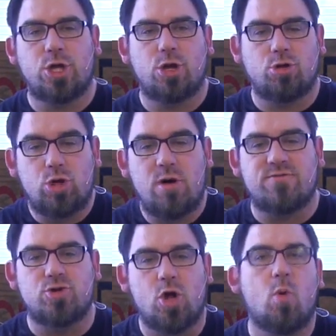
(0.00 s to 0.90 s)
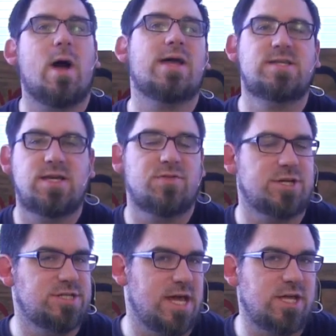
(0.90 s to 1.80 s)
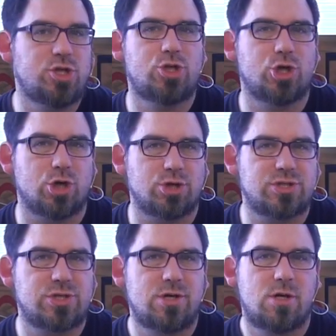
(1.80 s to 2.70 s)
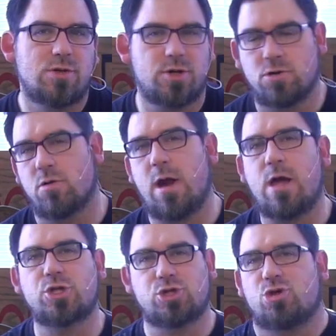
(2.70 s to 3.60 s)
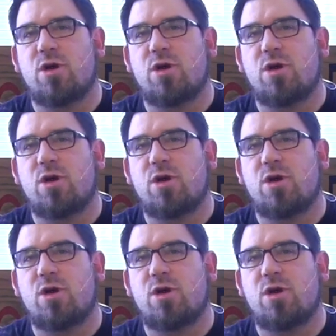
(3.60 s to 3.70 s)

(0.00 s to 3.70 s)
you know, you have no idea the dangers that are around you.